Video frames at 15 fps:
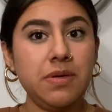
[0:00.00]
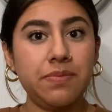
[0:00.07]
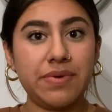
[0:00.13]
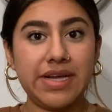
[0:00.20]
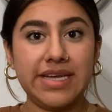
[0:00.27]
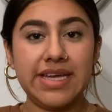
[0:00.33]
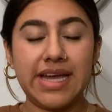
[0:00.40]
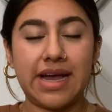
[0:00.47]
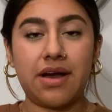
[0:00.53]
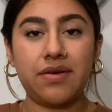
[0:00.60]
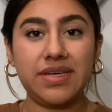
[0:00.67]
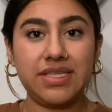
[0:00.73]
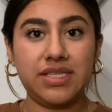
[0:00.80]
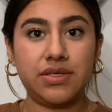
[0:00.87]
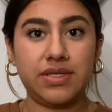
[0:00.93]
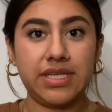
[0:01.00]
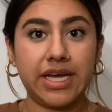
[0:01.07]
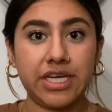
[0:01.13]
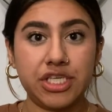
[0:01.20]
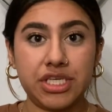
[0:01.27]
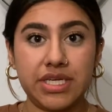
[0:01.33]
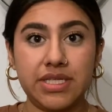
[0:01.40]
break it out into
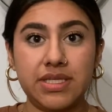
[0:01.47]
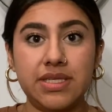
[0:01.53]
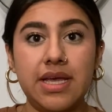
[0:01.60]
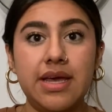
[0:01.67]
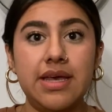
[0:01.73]
sections.